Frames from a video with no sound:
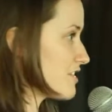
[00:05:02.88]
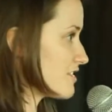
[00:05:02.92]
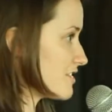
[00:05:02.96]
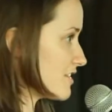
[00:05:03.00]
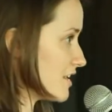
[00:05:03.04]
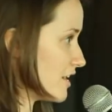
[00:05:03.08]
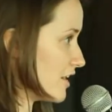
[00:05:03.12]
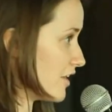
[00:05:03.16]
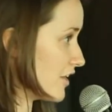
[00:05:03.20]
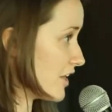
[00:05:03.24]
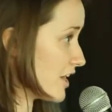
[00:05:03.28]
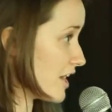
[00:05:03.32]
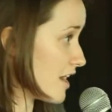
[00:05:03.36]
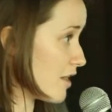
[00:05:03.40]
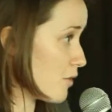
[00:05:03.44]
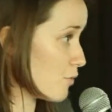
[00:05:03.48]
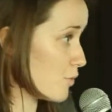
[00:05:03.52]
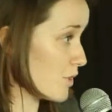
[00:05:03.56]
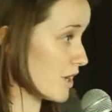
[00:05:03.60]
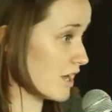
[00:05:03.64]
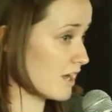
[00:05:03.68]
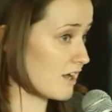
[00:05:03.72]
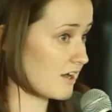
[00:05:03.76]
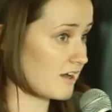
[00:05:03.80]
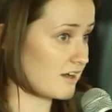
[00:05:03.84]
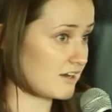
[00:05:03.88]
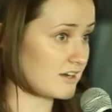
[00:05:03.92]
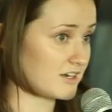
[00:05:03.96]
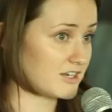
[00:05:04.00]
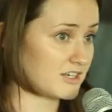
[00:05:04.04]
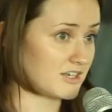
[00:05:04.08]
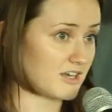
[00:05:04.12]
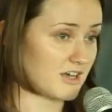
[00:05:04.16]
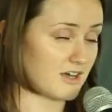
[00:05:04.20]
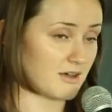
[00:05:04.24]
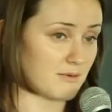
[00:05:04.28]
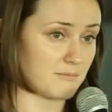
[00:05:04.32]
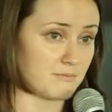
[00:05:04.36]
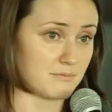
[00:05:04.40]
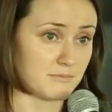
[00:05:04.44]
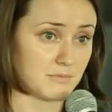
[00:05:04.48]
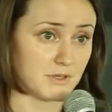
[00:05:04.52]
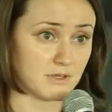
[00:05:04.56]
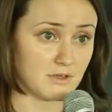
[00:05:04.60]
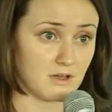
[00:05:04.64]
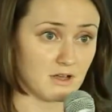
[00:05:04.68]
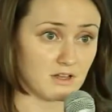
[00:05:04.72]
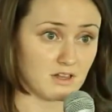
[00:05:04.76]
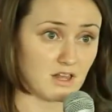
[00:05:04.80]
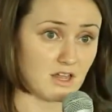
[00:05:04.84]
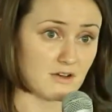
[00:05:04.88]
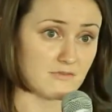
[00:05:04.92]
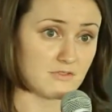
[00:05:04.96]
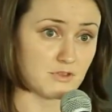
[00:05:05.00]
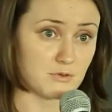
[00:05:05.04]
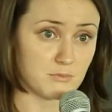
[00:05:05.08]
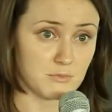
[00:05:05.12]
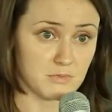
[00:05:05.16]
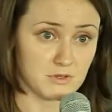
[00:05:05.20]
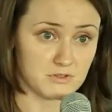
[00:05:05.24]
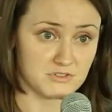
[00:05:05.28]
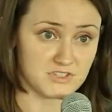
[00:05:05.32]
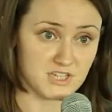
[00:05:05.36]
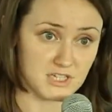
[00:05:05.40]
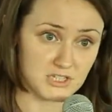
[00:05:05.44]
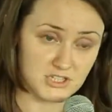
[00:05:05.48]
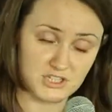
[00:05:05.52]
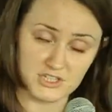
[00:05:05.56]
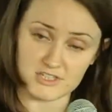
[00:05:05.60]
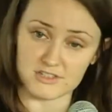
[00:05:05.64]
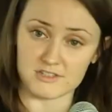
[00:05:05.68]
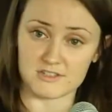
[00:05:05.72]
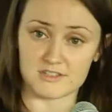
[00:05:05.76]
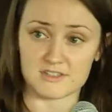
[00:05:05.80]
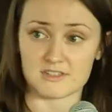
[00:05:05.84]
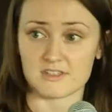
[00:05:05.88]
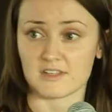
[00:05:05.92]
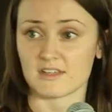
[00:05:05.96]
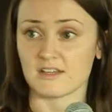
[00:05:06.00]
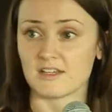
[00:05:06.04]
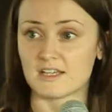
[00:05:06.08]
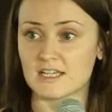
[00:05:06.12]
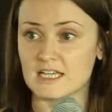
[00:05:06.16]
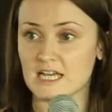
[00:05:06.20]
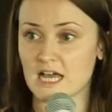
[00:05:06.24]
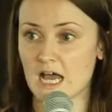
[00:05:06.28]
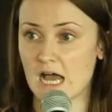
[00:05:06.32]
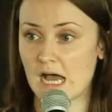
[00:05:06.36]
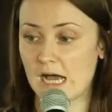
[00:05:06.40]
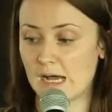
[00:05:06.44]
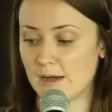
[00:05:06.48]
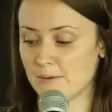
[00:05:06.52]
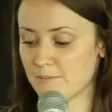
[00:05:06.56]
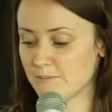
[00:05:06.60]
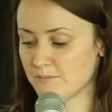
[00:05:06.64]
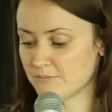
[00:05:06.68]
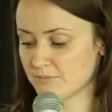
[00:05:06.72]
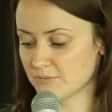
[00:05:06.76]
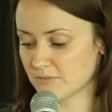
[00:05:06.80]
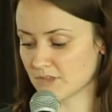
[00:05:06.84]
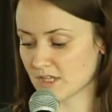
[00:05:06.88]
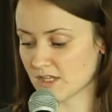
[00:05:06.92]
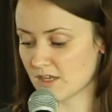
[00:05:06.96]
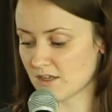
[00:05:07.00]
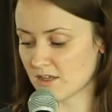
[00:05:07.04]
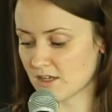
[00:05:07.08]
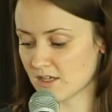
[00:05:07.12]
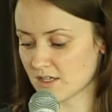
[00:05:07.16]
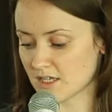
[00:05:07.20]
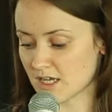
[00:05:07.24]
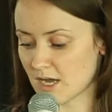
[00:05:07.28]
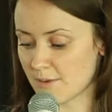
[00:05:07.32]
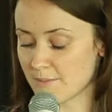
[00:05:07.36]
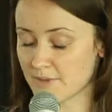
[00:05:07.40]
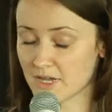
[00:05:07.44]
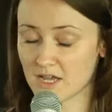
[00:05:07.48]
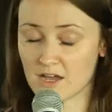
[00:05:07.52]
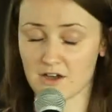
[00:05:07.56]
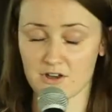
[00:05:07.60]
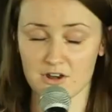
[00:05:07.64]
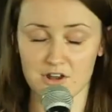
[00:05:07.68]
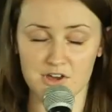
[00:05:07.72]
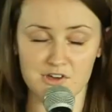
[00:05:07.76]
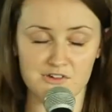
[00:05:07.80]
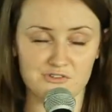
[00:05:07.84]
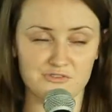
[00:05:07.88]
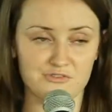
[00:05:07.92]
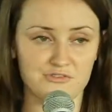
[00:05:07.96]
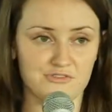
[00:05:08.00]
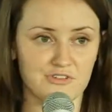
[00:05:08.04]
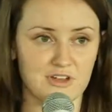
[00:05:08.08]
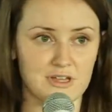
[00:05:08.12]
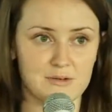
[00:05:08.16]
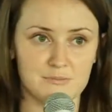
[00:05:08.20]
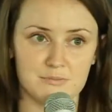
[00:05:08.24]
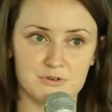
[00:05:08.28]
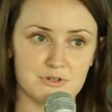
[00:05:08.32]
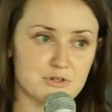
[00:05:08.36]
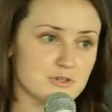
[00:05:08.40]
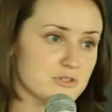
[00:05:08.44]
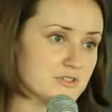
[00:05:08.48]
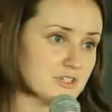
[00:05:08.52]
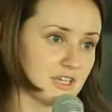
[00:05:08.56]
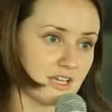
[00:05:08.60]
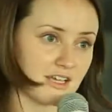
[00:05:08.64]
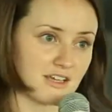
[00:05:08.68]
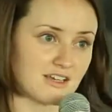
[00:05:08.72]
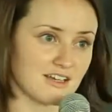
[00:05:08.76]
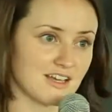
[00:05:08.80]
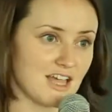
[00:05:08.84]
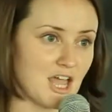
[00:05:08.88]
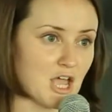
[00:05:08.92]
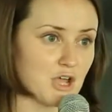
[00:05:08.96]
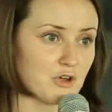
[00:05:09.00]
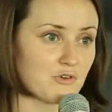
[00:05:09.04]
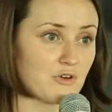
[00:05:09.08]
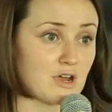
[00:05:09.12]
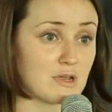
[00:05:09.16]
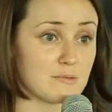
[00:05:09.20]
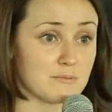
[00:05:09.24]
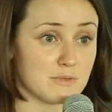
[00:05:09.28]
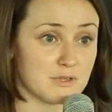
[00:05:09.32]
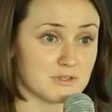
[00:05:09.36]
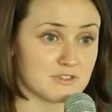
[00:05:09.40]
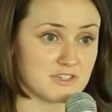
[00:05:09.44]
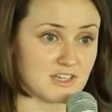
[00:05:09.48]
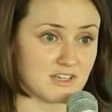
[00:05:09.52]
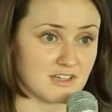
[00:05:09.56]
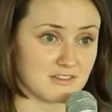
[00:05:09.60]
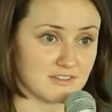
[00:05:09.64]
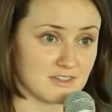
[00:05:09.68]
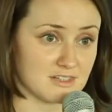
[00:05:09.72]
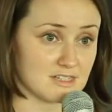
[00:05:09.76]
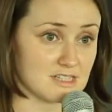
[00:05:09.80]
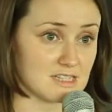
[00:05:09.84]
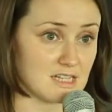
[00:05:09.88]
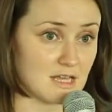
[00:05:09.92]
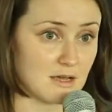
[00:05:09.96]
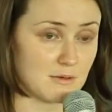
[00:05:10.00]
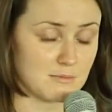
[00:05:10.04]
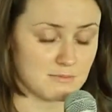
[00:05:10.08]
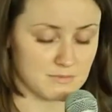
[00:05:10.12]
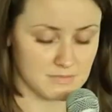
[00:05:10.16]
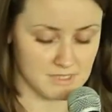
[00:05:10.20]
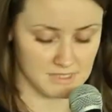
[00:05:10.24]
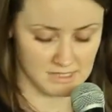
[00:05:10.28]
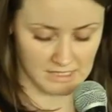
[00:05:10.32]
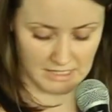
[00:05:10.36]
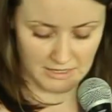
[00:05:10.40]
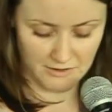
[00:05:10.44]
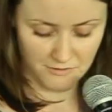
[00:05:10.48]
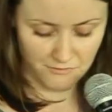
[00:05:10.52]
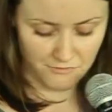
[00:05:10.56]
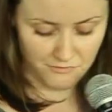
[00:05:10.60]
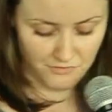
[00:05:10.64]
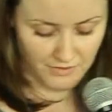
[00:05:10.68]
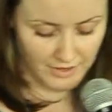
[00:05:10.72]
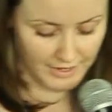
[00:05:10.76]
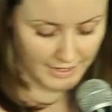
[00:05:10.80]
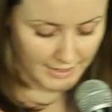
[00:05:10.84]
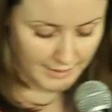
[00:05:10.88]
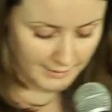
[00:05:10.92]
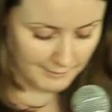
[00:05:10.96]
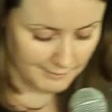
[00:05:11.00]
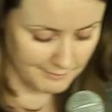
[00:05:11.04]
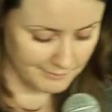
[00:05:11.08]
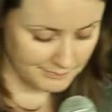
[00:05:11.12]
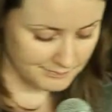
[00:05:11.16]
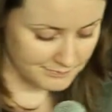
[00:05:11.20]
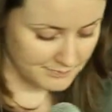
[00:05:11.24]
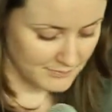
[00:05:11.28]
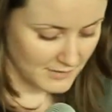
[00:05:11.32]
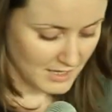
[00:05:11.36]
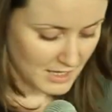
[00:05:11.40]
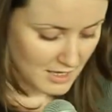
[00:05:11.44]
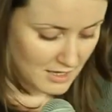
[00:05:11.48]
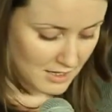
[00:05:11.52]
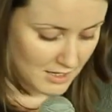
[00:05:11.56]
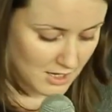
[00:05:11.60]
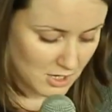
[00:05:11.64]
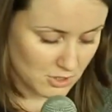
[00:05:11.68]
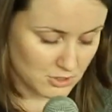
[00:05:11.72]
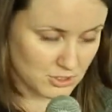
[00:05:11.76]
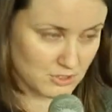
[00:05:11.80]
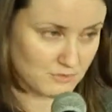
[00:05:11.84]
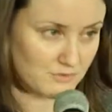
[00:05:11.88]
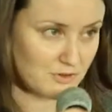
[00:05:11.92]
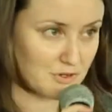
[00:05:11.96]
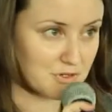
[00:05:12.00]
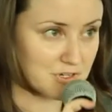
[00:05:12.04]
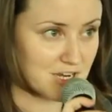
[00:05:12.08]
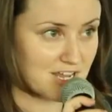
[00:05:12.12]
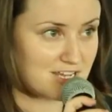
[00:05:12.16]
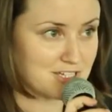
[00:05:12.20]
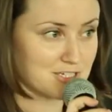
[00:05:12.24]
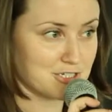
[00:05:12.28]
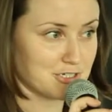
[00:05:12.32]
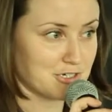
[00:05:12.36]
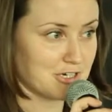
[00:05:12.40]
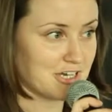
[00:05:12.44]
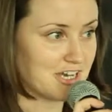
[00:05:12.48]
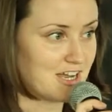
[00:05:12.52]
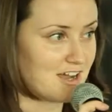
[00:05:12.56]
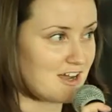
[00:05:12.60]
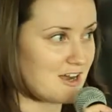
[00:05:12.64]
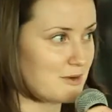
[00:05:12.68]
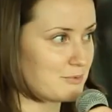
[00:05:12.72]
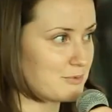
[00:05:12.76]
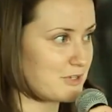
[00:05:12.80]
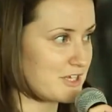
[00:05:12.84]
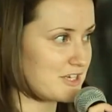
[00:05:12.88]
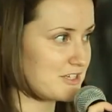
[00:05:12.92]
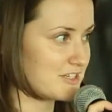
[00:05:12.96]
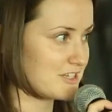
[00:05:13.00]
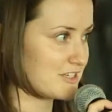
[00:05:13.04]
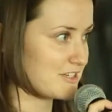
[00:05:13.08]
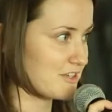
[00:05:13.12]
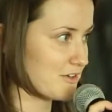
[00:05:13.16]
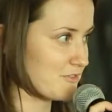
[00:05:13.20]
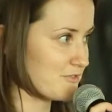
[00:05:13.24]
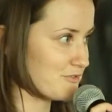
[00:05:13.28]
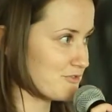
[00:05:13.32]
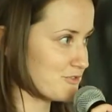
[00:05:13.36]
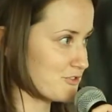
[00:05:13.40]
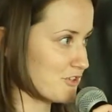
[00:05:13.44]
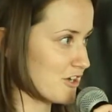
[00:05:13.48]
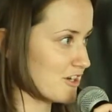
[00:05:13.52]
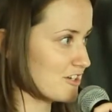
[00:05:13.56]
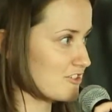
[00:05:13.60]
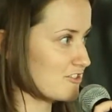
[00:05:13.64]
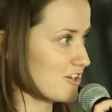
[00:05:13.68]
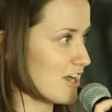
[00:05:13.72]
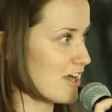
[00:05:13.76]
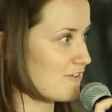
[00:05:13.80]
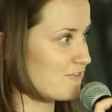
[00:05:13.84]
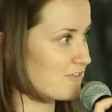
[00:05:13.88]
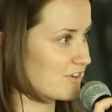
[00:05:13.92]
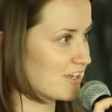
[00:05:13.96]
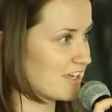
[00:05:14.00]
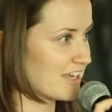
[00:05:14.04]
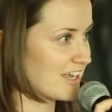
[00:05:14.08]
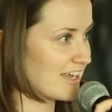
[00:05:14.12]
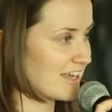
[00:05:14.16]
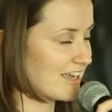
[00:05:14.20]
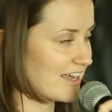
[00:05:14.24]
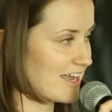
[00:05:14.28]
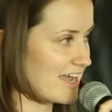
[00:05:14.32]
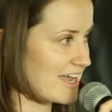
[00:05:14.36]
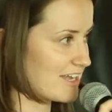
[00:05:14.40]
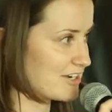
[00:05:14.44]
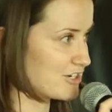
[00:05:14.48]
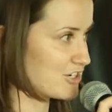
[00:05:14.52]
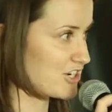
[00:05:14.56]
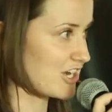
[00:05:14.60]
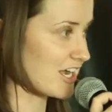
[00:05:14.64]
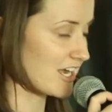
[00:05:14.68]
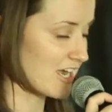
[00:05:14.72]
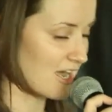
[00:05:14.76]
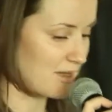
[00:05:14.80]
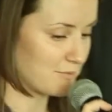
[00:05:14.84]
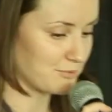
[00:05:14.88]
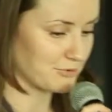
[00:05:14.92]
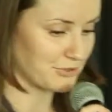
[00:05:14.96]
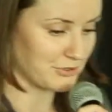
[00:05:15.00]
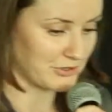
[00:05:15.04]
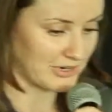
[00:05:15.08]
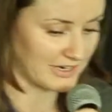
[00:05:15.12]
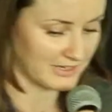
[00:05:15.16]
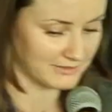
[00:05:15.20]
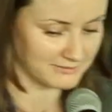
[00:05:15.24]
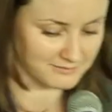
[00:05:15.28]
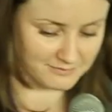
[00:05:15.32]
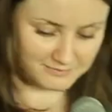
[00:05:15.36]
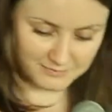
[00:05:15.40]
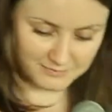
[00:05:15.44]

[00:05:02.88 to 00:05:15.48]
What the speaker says: is an area where a lot of the musicians coming out of and producing great music in the slums live. Kosovo and Nigeria are places of drug trafficking and changa brewing.